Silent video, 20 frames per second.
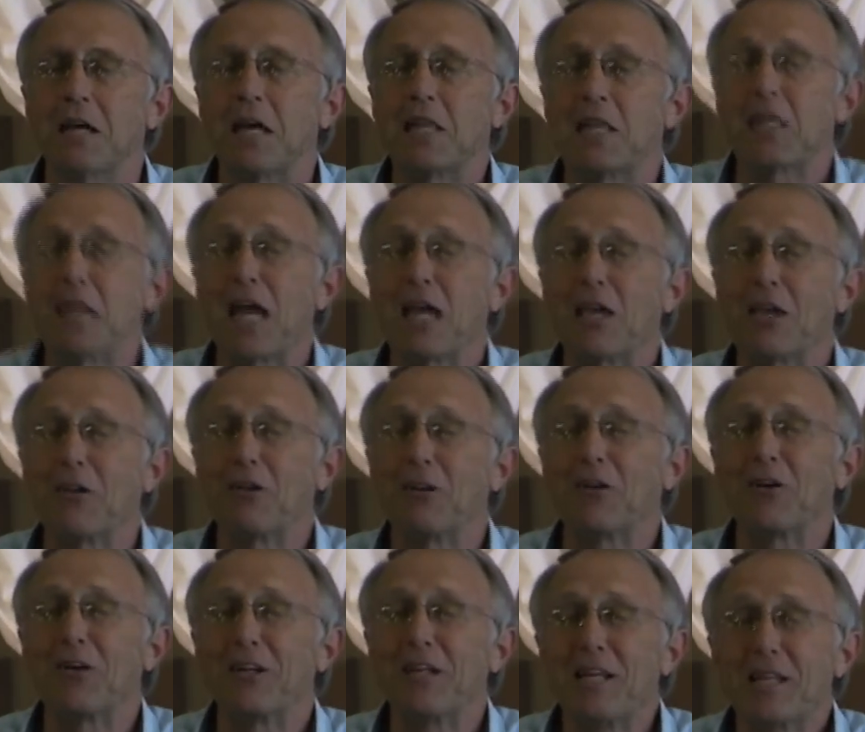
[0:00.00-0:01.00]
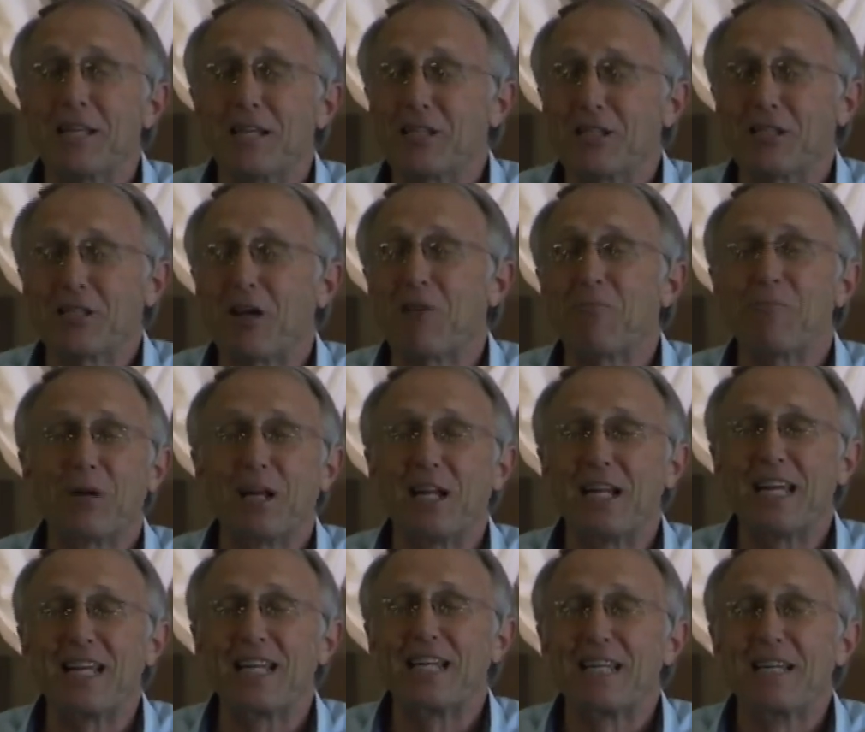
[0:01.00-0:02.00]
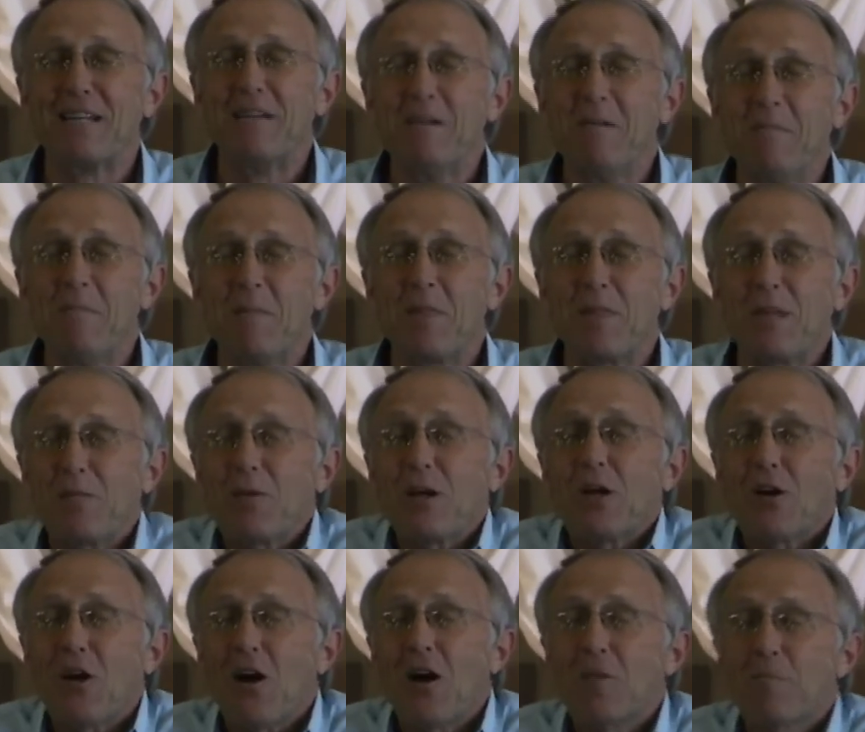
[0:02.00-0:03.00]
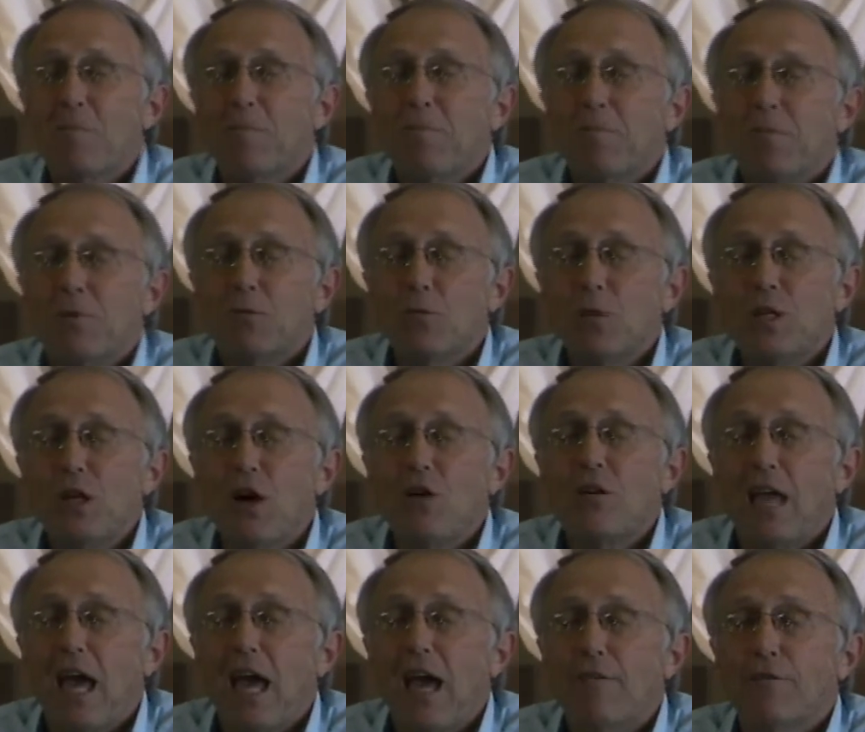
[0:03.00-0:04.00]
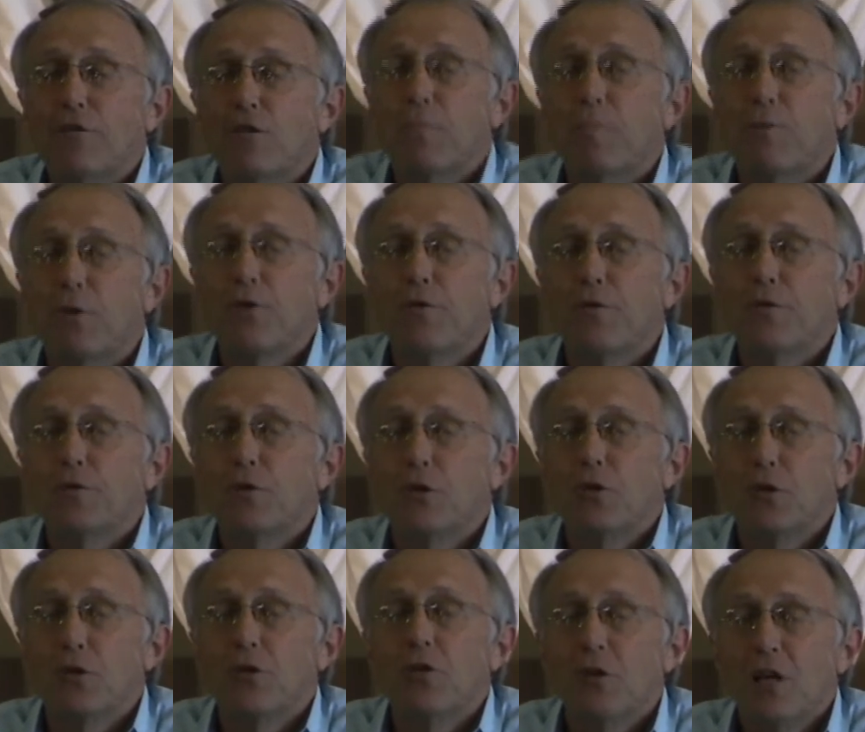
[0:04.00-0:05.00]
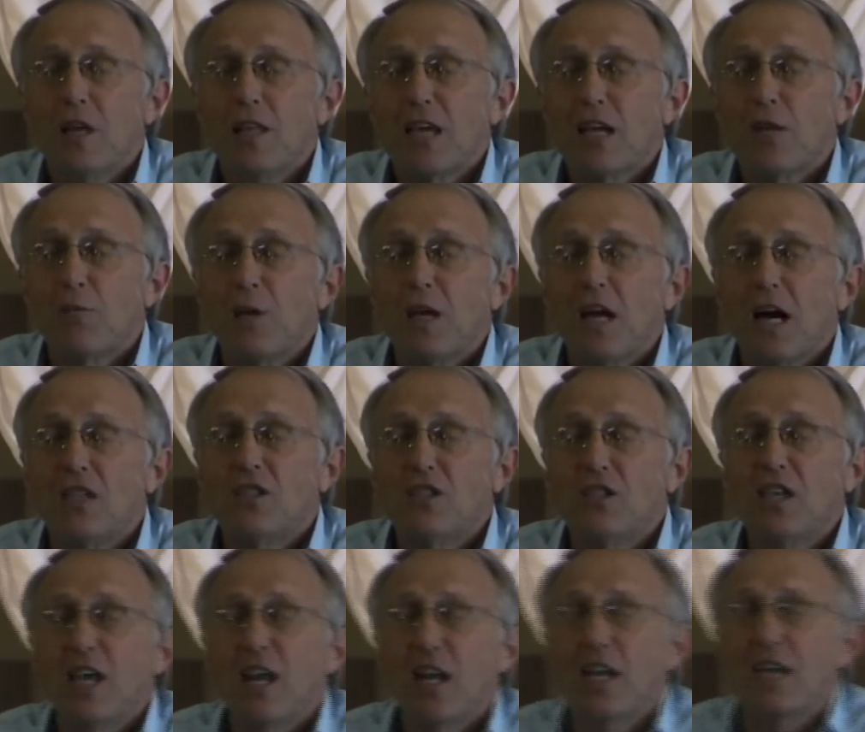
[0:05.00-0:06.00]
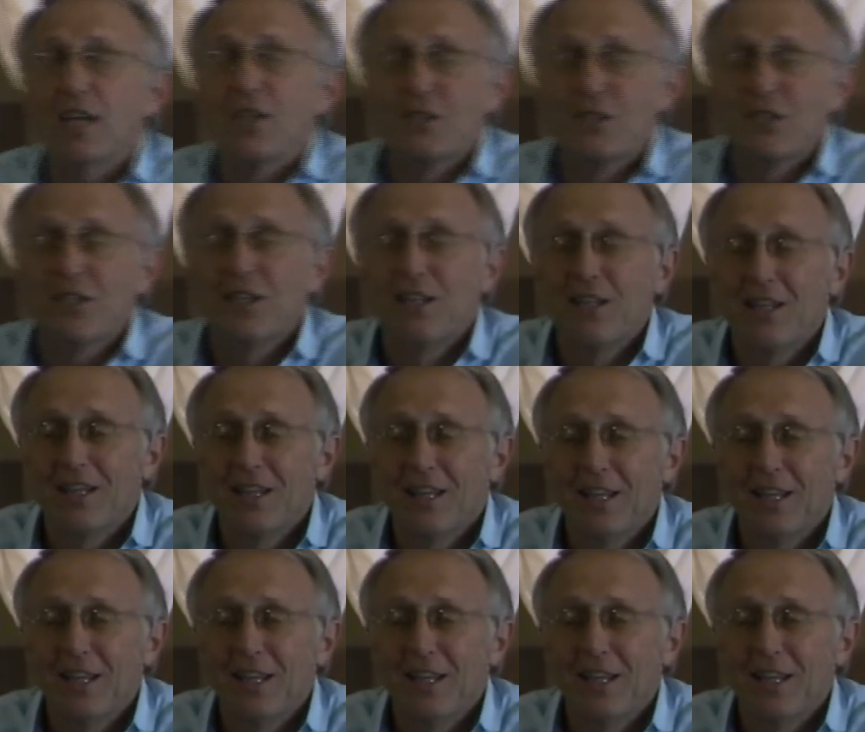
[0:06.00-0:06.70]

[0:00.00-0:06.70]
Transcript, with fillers: And thank you, Lord. This is so brilliant that we can't, we don't have to prove to you that we are serious.